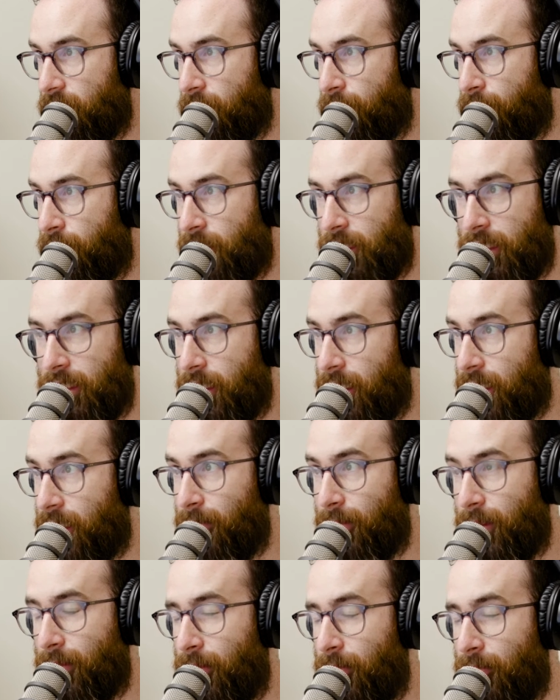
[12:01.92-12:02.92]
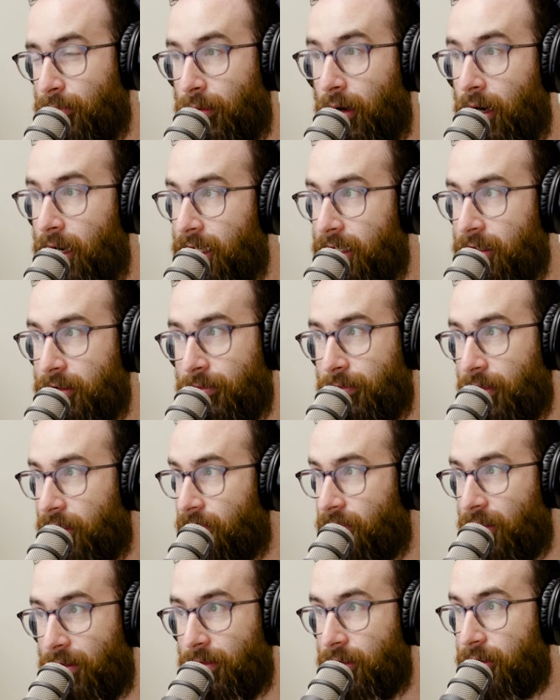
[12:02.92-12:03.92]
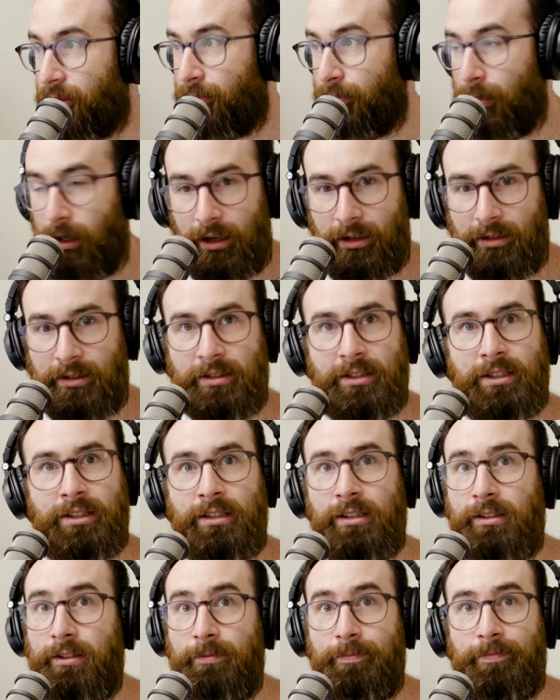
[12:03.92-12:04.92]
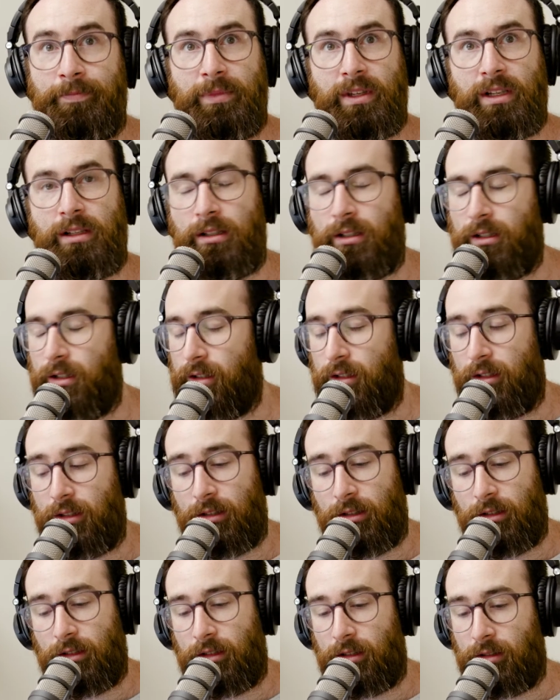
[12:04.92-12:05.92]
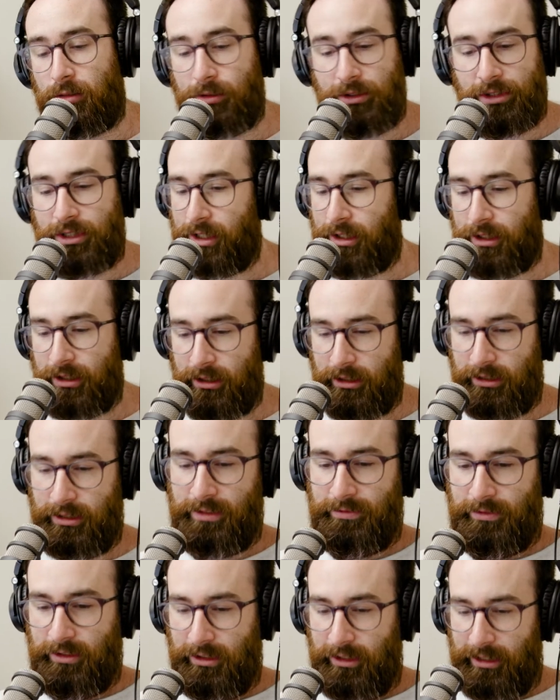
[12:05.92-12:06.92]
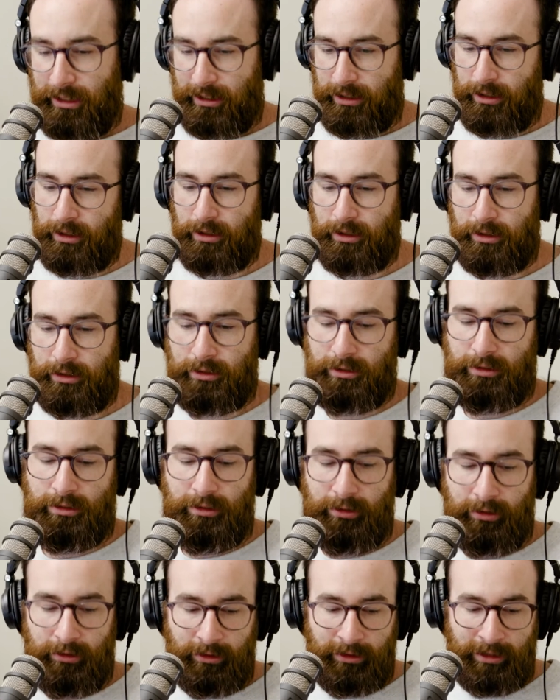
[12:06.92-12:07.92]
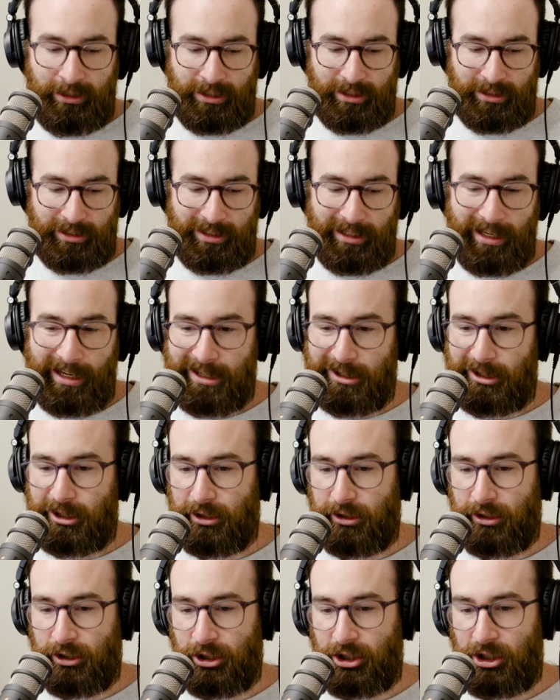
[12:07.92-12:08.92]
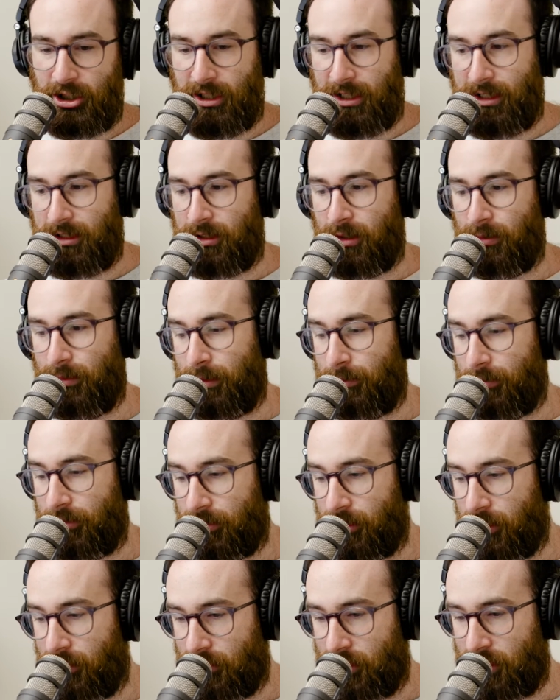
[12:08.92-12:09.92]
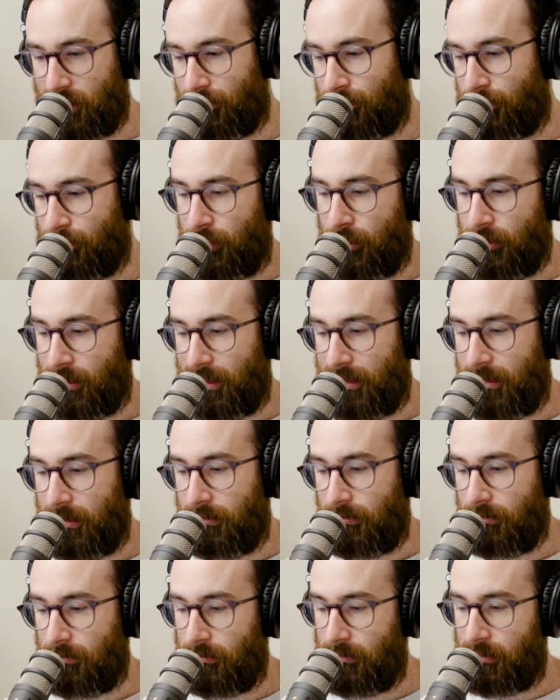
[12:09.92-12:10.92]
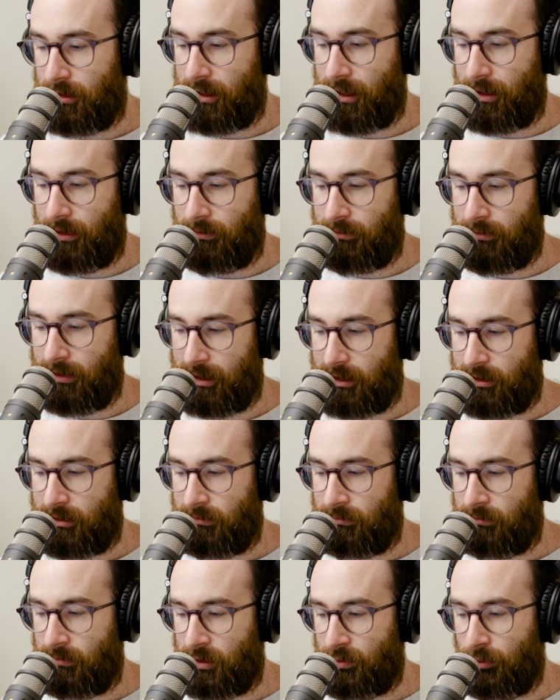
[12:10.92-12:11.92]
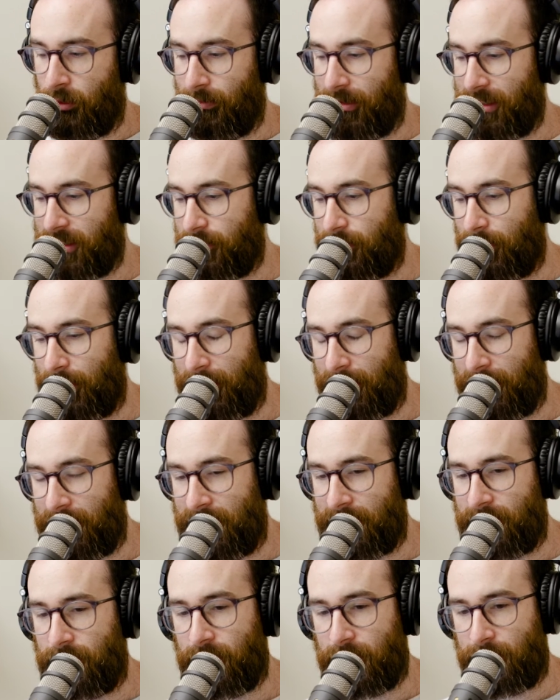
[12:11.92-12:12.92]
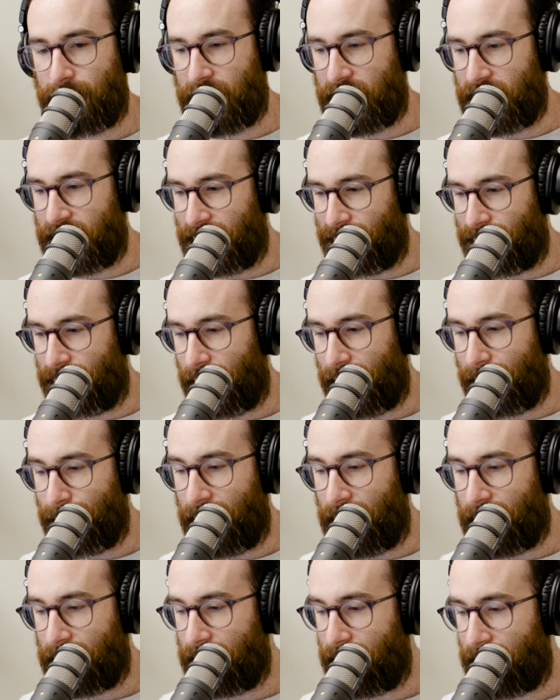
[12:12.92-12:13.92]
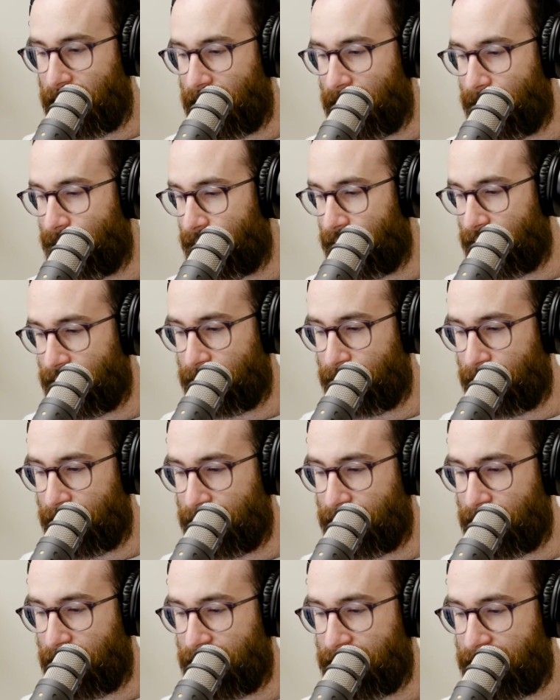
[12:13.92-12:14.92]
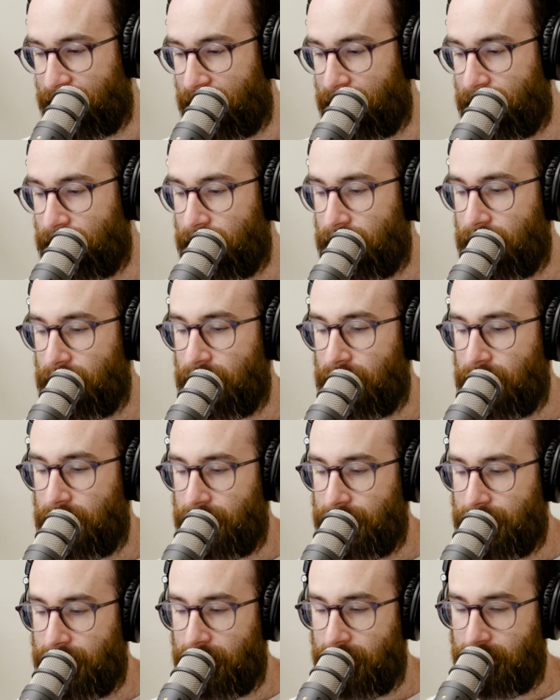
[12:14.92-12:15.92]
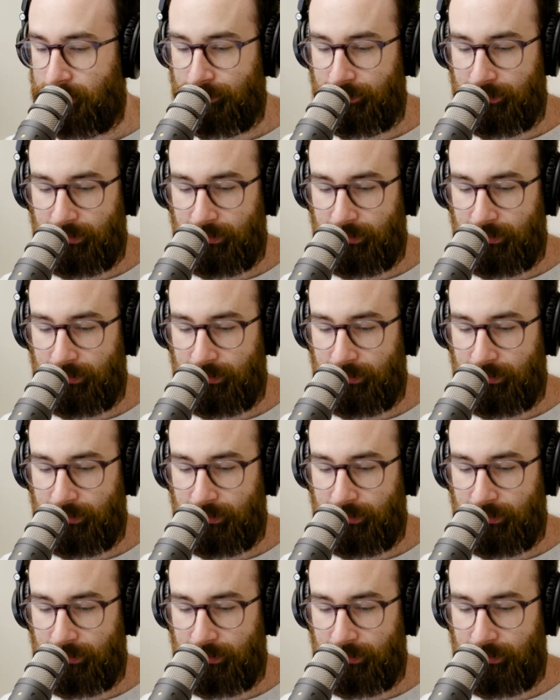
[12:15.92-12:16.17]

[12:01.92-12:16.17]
put in like a minimum buy-in of like $500 and all this other different like legislation shit, so people don't just put in like small amounts of money. It's not as much as a free market here. Well, that's what I'm trying to say. So